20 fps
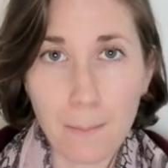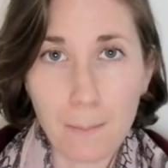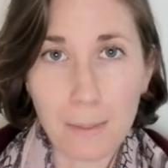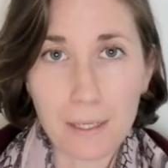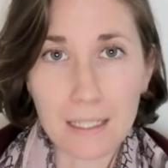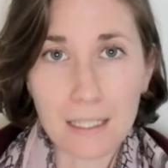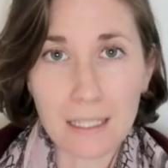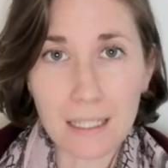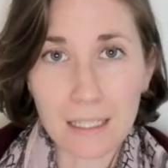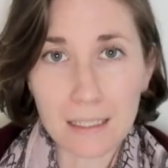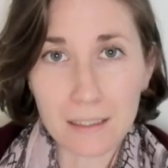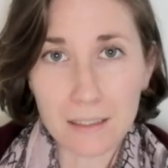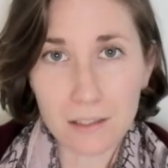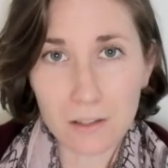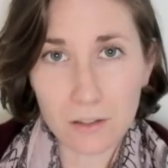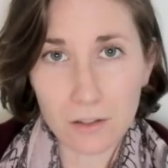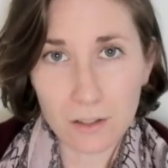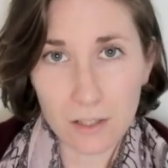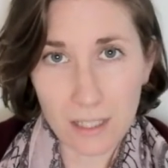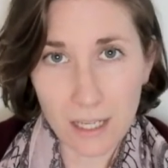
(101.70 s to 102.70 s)
but needless
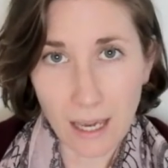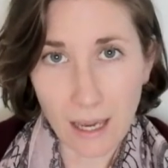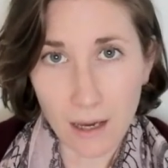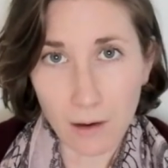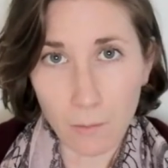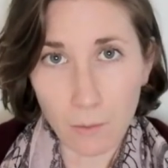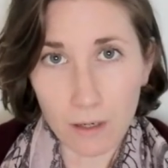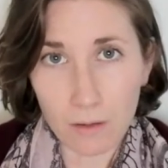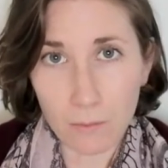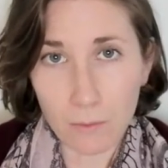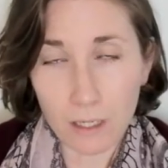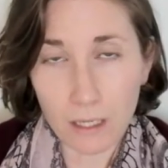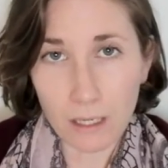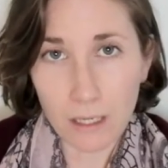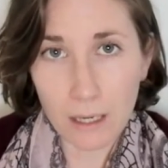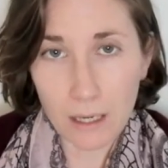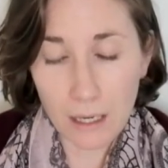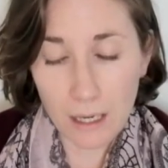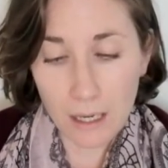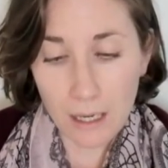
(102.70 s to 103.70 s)
to say, when
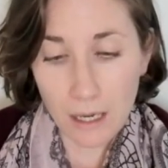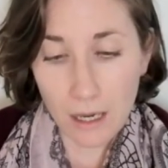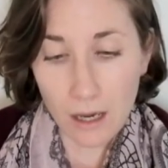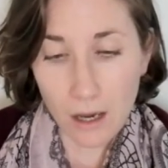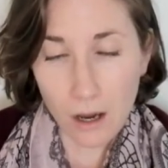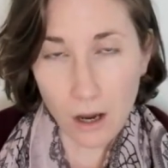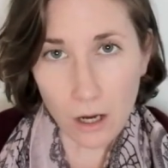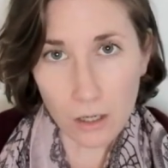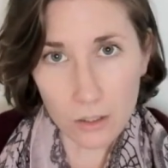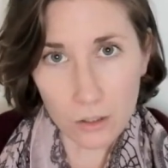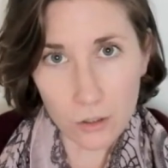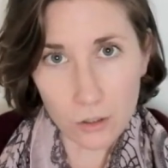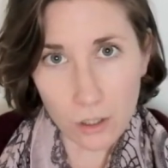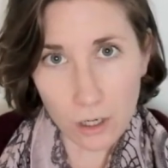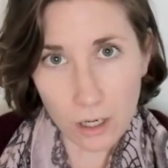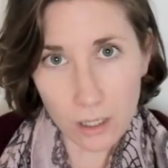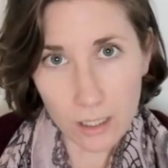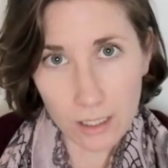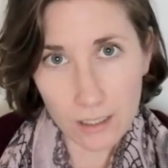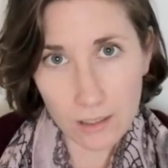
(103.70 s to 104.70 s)
we are
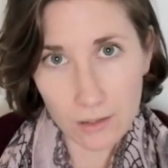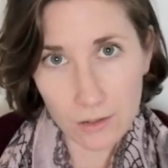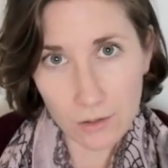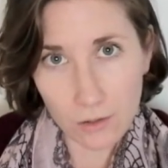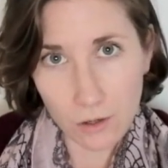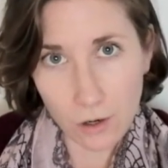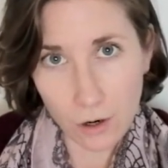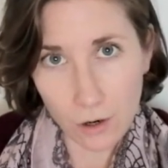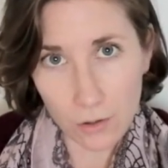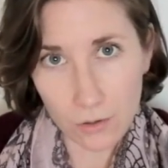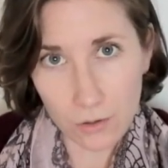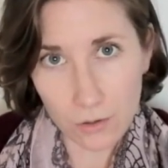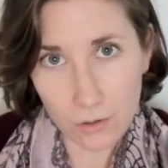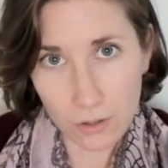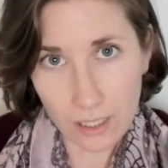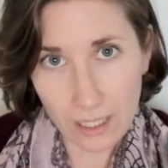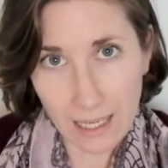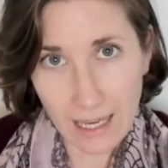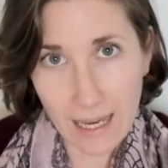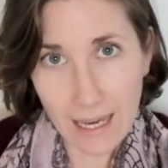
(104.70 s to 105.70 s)
starting to go to
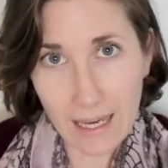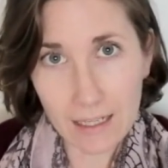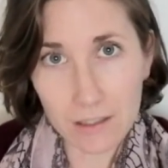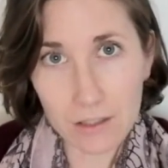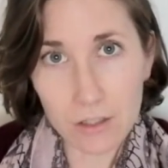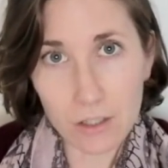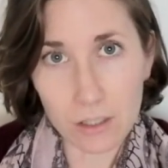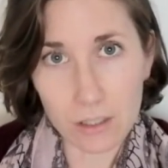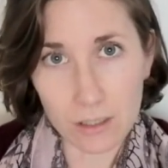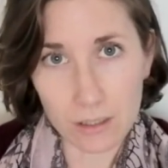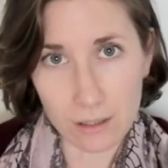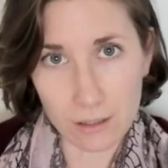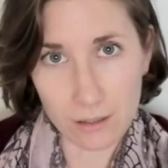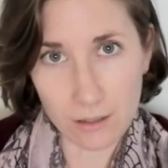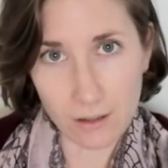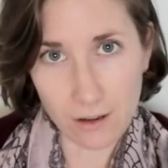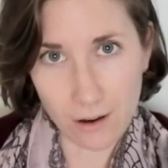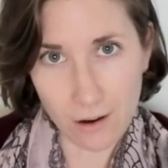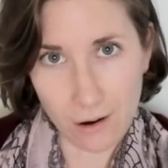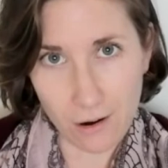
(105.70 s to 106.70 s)
the
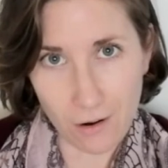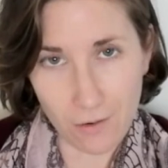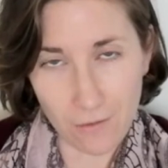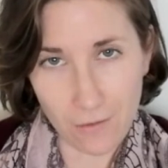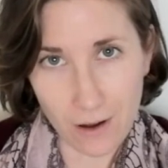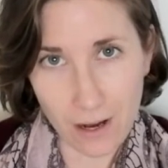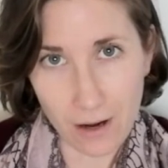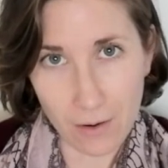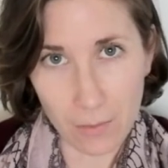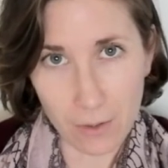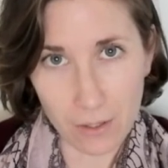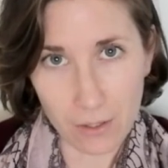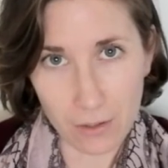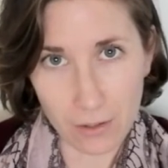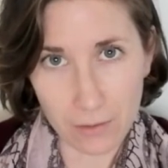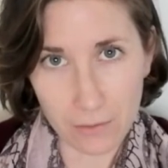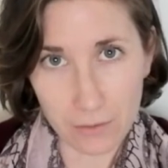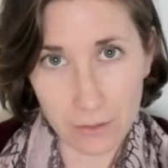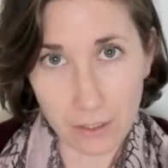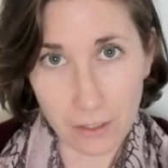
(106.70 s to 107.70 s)
edges of our
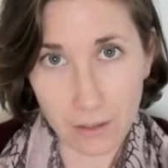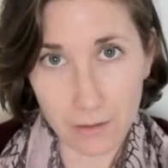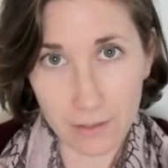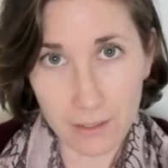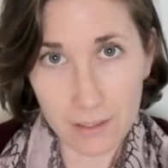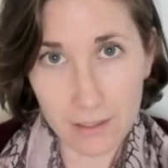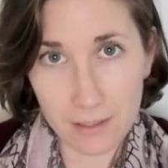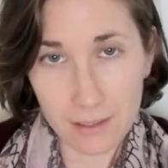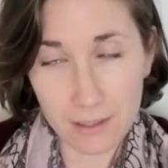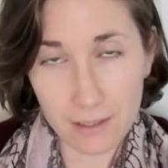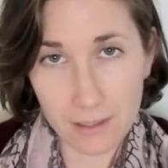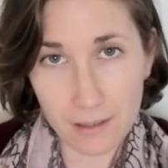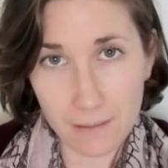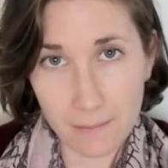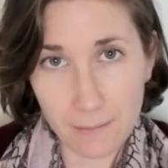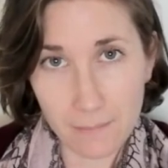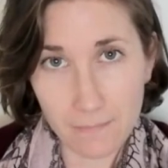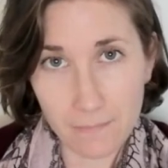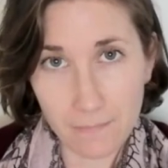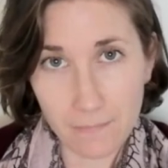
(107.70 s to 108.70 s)
window of tolerance,
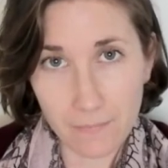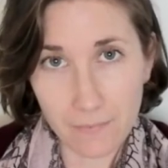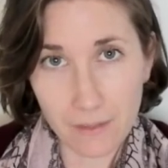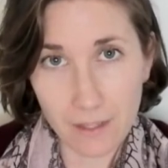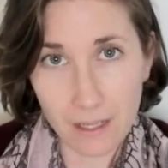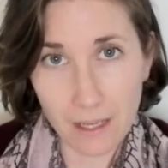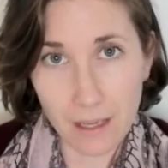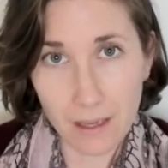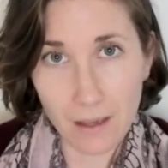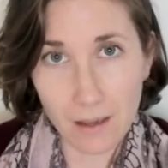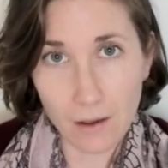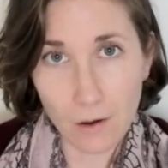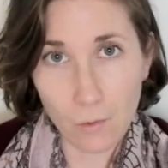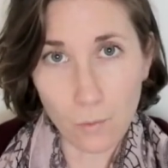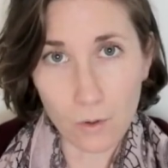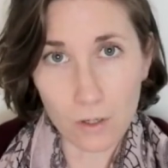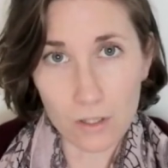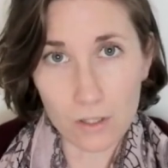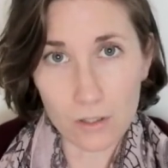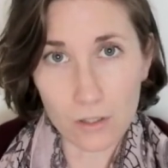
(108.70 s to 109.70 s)

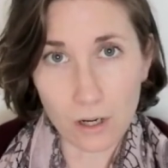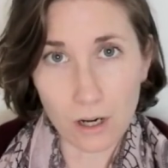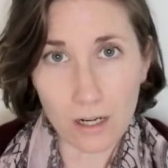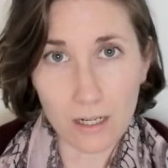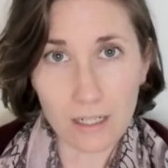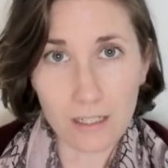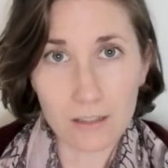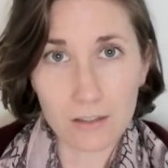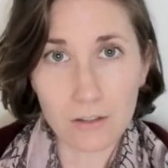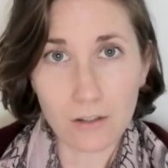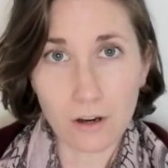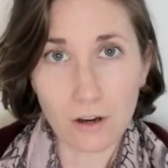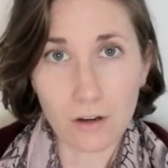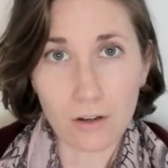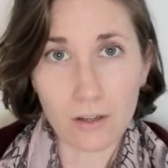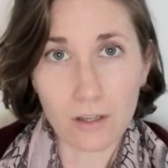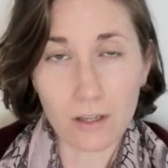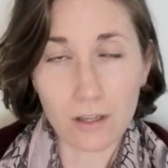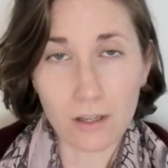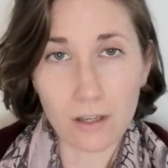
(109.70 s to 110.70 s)
we're starting to
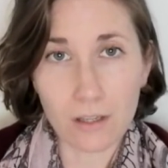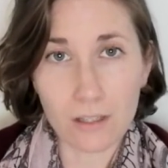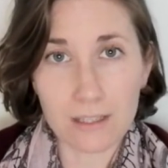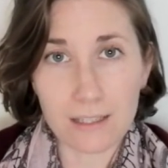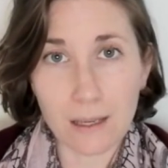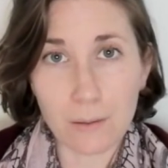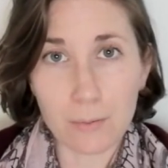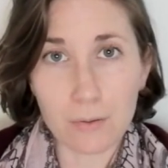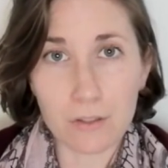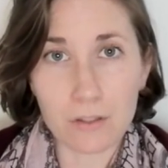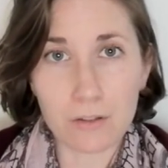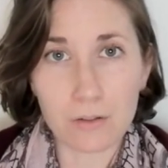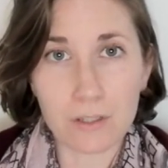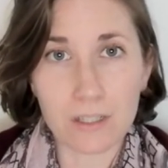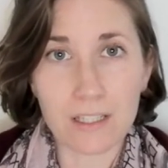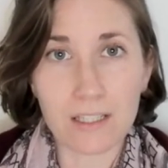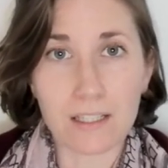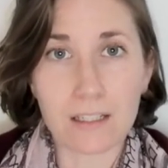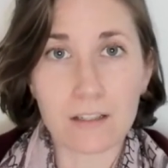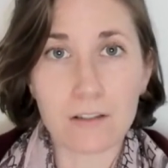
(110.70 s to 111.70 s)
go step into
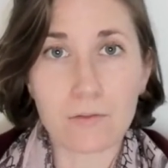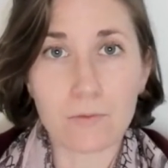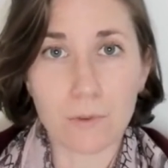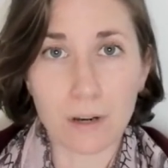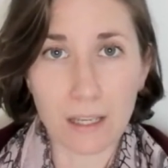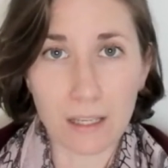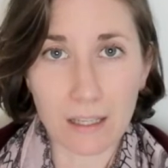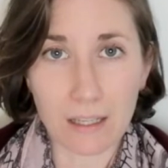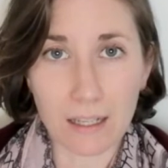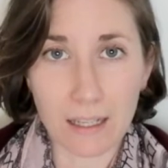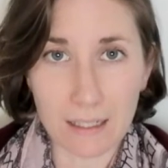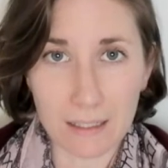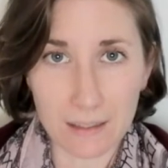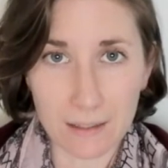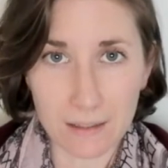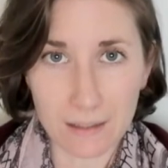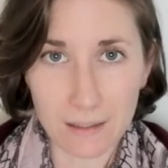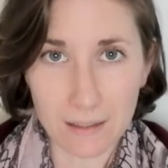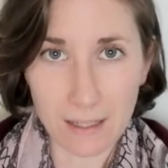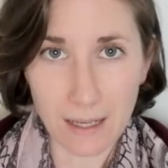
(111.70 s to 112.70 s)
a
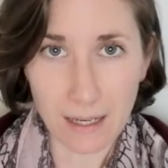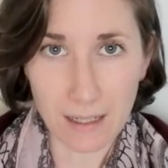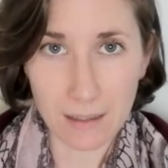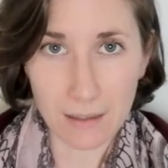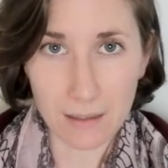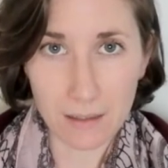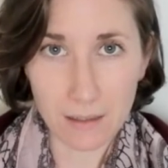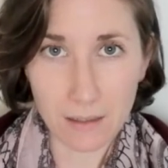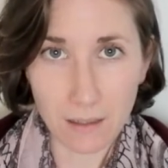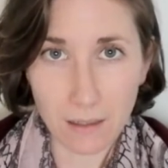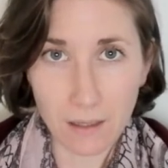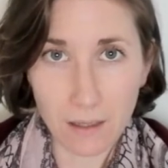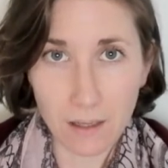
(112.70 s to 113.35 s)
dysregulated state.